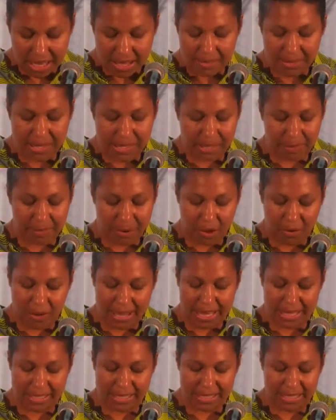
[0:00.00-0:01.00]
this
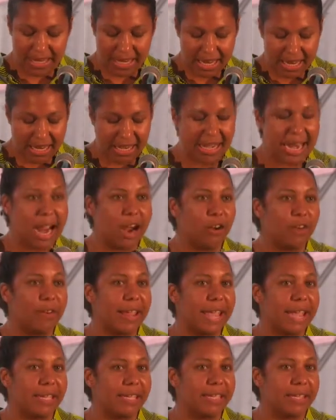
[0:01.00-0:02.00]
poet
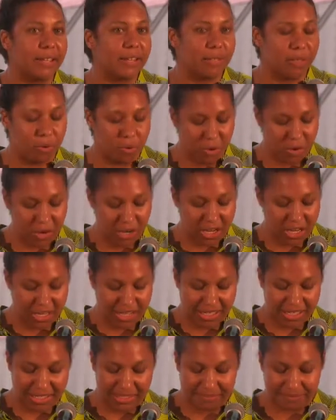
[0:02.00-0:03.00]
narrate the
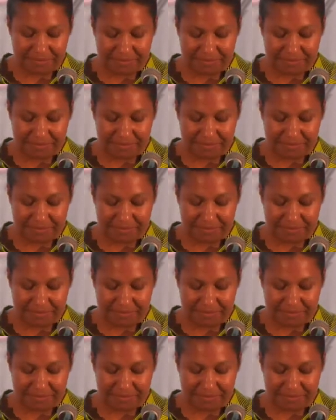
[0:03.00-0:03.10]
world.